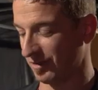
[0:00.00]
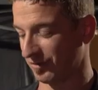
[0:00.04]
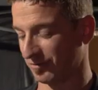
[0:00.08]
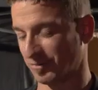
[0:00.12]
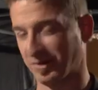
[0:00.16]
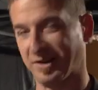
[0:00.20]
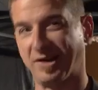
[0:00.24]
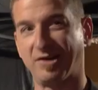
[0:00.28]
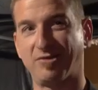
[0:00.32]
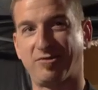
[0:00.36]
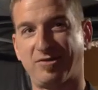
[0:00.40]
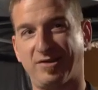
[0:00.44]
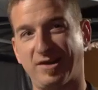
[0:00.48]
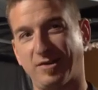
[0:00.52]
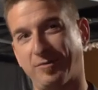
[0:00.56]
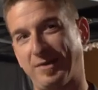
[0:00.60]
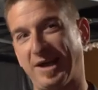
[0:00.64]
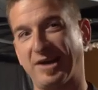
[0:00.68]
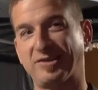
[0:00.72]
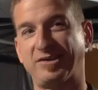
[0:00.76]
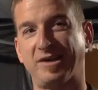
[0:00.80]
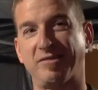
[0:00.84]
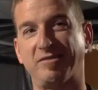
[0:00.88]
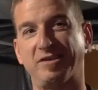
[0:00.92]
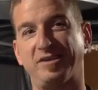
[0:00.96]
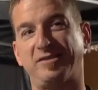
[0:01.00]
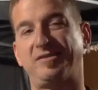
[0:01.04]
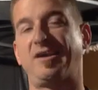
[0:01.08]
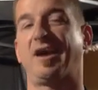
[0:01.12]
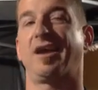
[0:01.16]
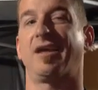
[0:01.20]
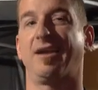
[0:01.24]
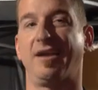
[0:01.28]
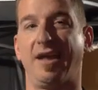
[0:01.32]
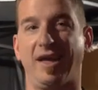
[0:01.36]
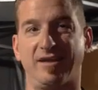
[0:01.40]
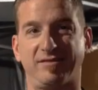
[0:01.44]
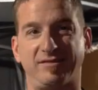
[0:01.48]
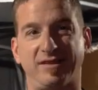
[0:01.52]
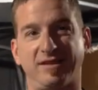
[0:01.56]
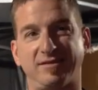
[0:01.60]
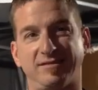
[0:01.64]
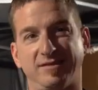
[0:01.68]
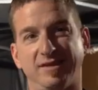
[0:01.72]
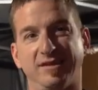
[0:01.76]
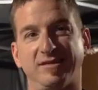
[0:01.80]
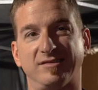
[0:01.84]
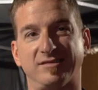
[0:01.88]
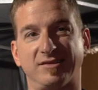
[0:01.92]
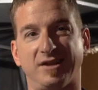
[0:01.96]
It's really interesting, we actually have a second
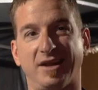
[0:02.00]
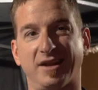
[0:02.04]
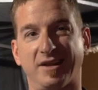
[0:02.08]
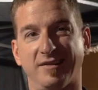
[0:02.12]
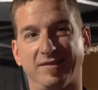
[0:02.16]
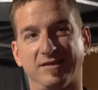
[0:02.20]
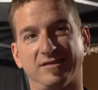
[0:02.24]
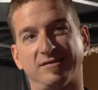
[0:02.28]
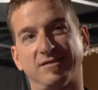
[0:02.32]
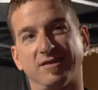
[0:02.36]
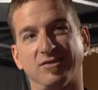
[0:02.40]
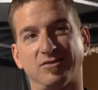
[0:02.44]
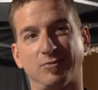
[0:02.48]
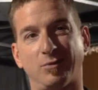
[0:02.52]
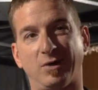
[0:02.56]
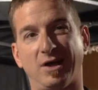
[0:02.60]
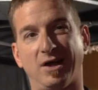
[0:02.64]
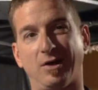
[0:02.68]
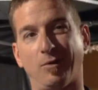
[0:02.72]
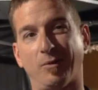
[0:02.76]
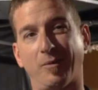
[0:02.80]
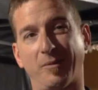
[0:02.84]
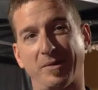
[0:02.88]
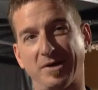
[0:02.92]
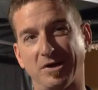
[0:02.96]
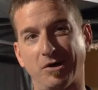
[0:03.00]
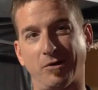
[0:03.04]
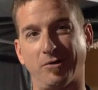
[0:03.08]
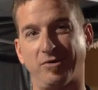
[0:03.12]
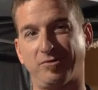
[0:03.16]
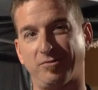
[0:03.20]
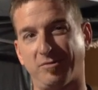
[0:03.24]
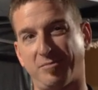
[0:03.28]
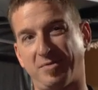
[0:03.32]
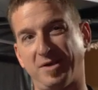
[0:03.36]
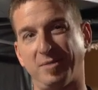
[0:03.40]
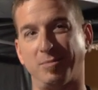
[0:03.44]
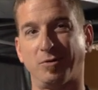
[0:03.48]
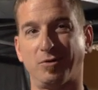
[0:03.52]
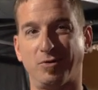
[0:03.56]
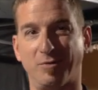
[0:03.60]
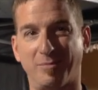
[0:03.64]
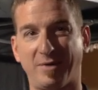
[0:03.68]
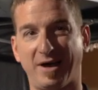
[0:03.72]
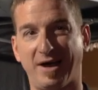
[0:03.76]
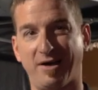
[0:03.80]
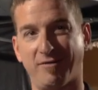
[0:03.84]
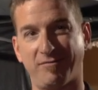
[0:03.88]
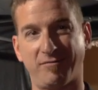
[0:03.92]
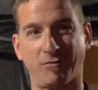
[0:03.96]
SSD slot in this as well. We notice with people who
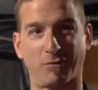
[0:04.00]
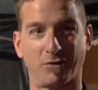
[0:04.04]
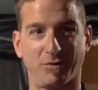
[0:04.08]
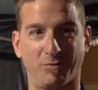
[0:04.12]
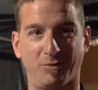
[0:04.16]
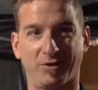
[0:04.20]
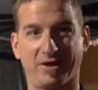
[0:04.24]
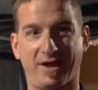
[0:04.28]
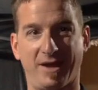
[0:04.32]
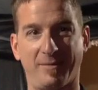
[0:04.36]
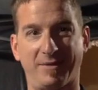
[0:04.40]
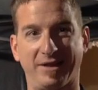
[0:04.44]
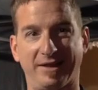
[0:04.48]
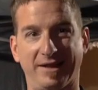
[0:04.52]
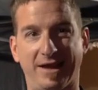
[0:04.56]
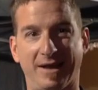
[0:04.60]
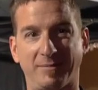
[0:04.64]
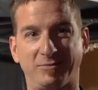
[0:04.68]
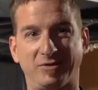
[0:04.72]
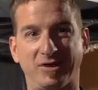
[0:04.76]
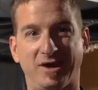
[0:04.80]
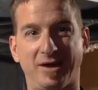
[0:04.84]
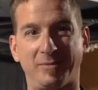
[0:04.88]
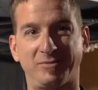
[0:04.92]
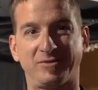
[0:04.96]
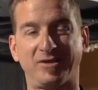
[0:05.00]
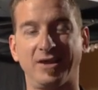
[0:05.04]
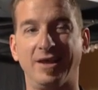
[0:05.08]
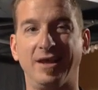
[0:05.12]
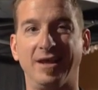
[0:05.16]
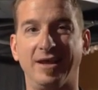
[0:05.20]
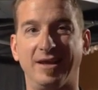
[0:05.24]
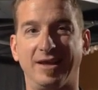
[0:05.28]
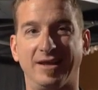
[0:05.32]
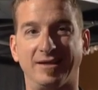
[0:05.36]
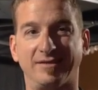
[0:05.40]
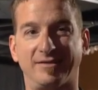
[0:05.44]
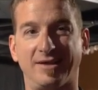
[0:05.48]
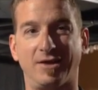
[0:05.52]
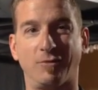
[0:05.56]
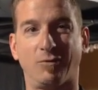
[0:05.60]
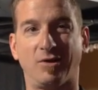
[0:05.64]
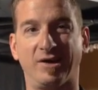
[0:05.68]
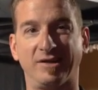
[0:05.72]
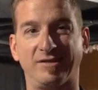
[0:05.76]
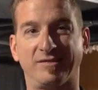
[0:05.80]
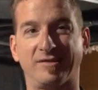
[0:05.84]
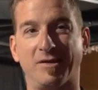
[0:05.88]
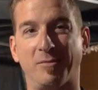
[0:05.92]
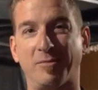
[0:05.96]
buy affordable gaming laptops is they
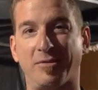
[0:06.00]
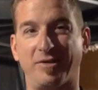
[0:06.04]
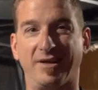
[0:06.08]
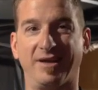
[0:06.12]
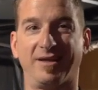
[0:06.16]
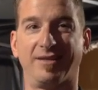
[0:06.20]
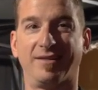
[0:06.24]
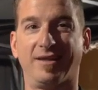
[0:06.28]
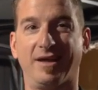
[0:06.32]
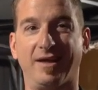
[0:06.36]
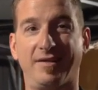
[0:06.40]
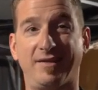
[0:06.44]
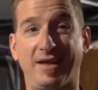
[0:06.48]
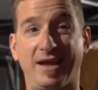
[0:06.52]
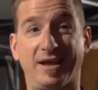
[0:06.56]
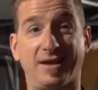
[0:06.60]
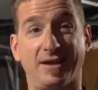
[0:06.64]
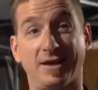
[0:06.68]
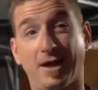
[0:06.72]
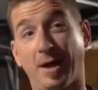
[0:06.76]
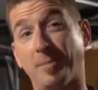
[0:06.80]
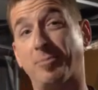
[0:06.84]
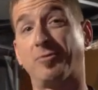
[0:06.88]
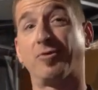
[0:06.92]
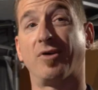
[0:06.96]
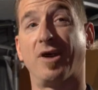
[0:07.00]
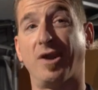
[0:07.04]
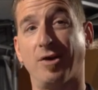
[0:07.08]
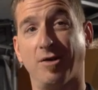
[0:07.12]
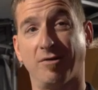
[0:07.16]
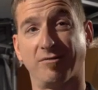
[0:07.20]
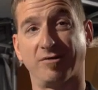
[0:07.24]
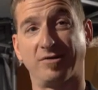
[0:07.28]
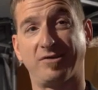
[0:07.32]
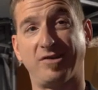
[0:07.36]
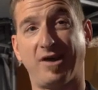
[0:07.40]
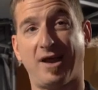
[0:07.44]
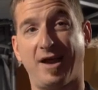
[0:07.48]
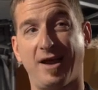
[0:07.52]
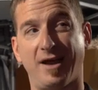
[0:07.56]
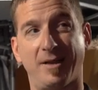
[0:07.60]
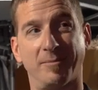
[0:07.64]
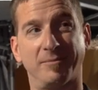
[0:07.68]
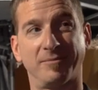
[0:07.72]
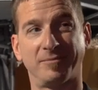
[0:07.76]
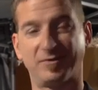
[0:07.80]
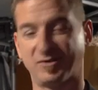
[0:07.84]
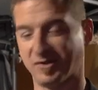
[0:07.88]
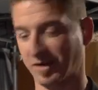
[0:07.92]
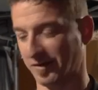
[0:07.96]
want something that they can upgrade over
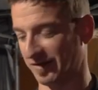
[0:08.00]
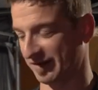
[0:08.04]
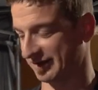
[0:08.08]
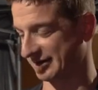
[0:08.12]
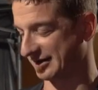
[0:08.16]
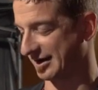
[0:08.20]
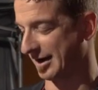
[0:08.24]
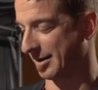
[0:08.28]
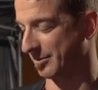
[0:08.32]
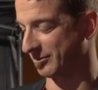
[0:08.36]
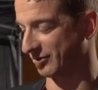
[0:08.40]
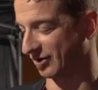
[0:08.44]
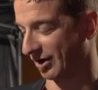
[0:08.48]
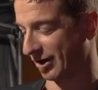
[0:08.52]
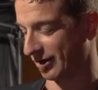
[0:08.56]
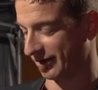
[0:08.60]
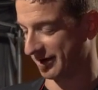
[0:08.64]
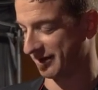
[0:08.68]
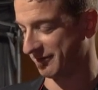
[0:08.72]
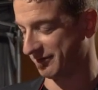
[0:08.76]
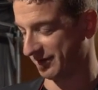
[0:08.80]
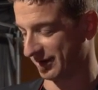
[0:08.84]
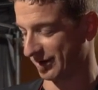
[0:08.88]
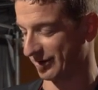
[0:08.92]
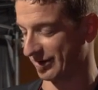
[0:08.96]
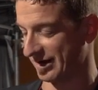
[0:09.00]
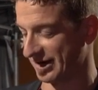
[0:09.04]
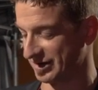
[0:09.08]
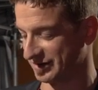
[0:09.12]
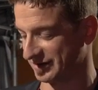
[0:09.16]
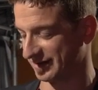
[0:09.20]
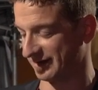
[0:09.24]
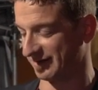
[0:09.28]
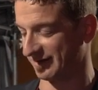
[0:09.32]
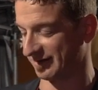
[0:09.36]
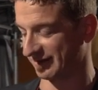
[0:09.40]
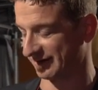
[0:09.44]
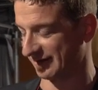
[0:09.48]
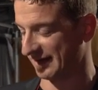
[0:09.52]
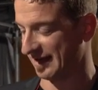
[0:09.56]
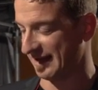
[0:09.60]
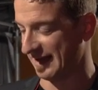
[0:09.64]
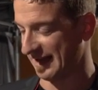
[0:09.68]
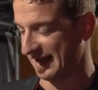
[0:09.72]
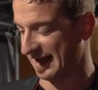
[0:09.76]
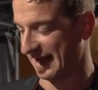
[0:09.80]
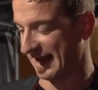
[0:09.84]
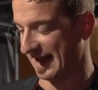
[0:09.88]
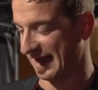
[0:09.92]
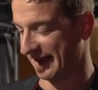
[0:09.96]
time. So this comes all configurations
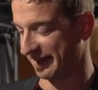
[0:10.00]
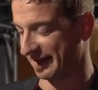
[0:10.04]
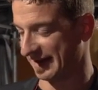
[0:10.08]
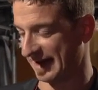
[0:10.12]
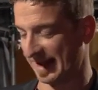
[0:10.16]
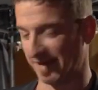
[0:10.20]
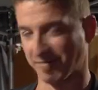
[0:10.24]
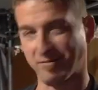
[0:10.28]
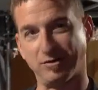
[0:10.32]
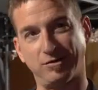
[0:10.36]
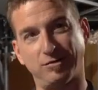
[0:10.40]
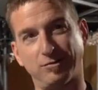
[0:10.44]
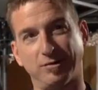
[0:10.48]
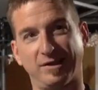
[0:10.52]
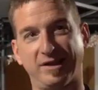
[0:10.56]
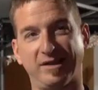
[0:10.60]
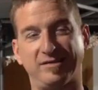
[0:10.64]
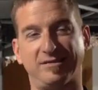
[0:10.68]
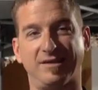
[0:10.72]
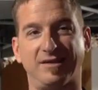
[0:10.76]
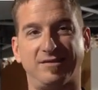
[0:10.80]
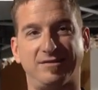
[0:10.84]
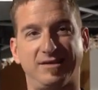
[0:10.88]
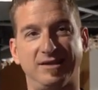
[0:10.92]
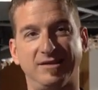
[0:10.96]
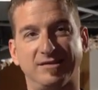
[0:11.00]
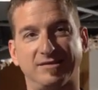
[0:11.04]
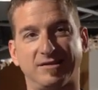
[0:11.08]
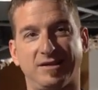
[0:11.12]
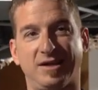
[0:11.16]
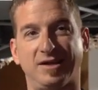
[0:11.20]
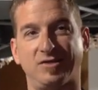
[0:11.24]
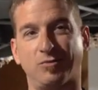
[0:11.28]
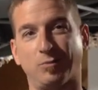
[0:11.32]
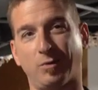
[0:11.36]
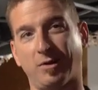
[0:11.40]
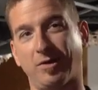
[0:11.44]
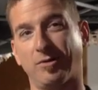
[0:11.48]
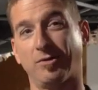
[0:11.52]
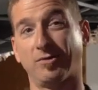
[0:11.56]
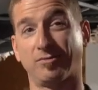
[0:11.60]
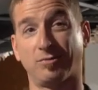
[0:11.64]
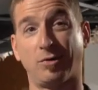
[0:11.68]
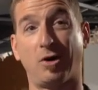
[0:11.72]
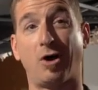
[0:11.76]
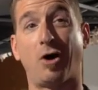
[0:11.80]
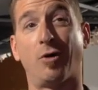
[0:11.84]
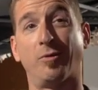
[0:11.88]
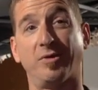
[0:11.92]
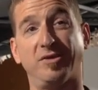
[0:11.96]
that have the dual SSD slots. One of those
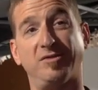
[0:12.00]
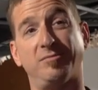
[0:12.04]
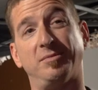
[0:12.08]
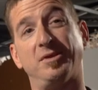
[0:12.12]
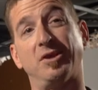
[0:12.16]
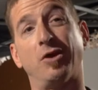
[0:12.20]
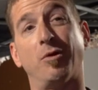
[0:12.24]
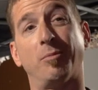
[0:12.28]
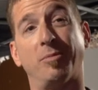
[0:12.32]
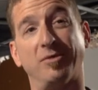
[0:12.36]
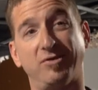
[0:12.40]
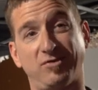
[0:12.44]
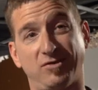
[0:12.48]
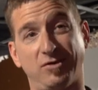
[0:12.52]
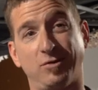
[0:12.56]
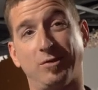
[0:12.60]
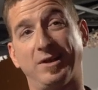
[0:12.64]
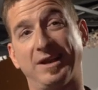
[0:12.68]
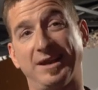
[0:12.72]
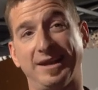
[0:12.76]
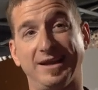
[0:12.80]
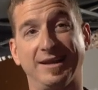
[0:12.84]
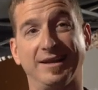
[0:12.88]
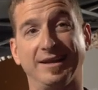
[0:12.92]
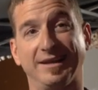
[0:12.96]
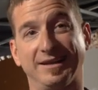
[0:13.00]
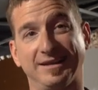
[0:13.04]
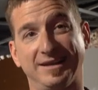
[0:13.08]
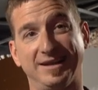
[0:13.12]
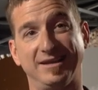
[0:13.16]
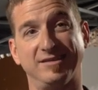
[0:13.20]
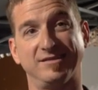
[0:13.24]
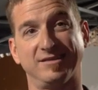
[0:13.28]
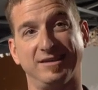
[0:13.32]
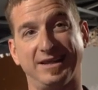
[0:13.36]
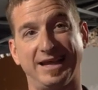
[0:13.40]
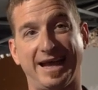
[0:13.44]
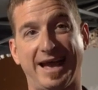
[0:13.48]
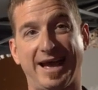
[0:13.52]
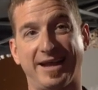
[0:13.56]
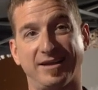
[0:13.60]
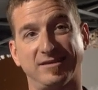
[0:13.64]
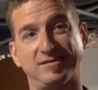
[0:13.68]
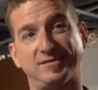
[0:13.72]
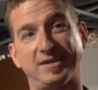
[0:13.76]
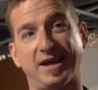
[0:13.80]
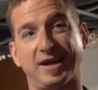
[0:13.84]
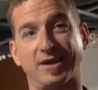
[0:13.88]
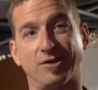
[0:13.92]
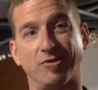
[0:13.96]
will always be open so you can easily add
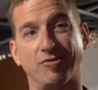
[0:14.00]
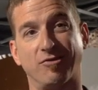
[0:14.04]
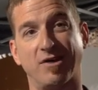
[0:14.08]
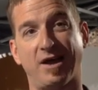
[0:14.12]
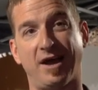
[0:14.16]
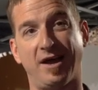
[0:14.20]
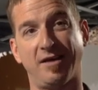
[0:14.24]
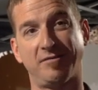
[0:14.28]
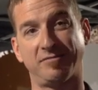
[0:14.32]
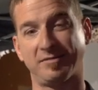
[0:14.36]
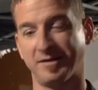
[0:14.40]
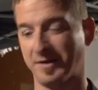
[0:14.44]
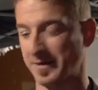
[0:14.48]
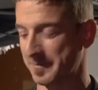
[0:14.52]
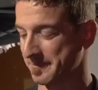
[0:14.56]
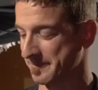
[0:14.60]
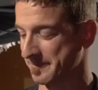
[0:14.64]
a second drive.